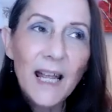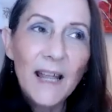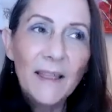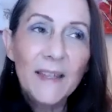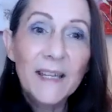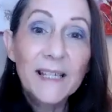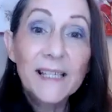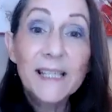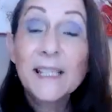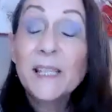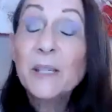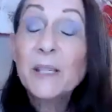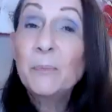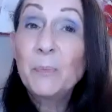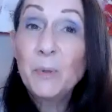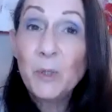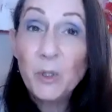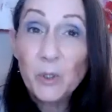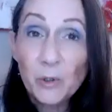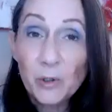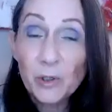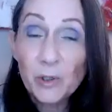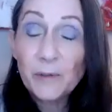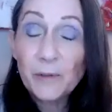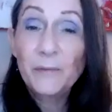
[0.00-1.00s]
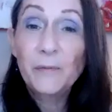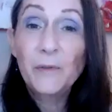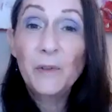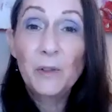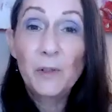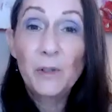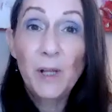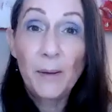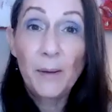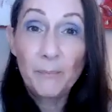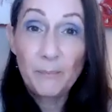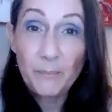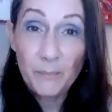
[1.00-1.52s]
This is a
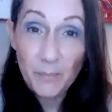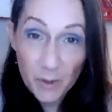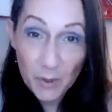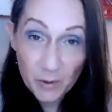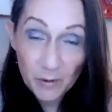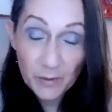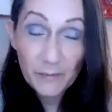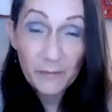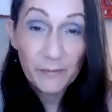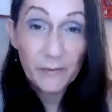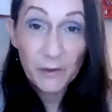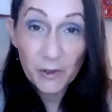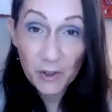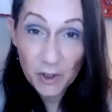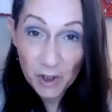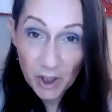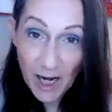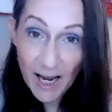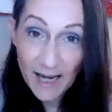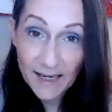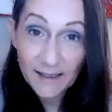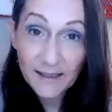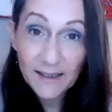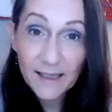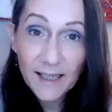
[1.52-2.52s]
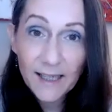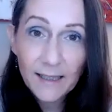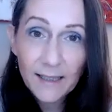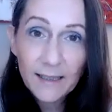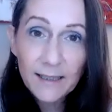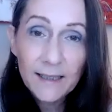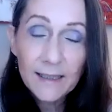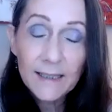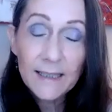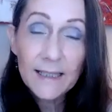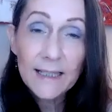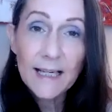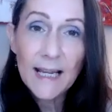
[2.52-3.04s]
beautiful beautiful channeling.
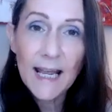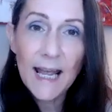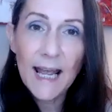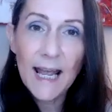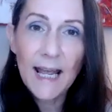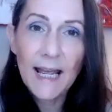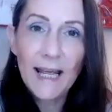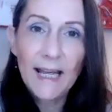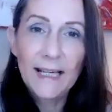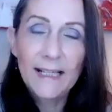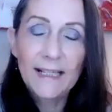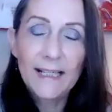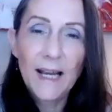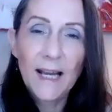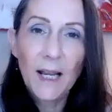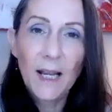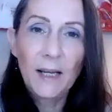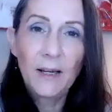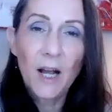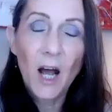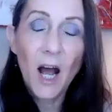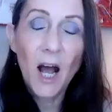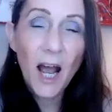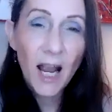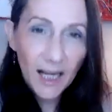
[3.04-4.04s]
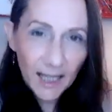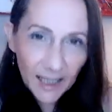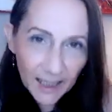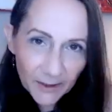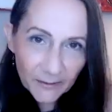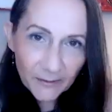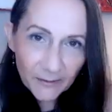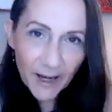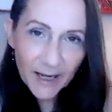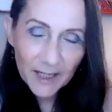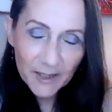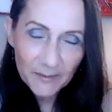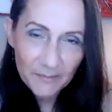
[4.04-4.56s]
And I highly
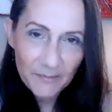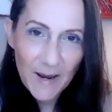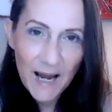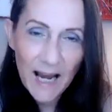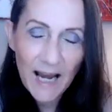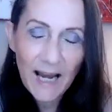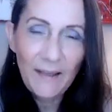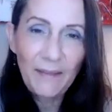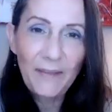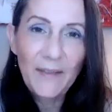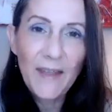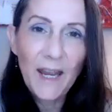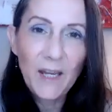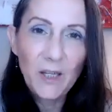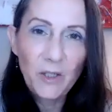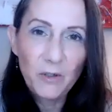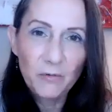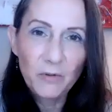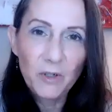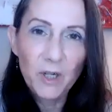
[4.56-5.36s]
recommend that you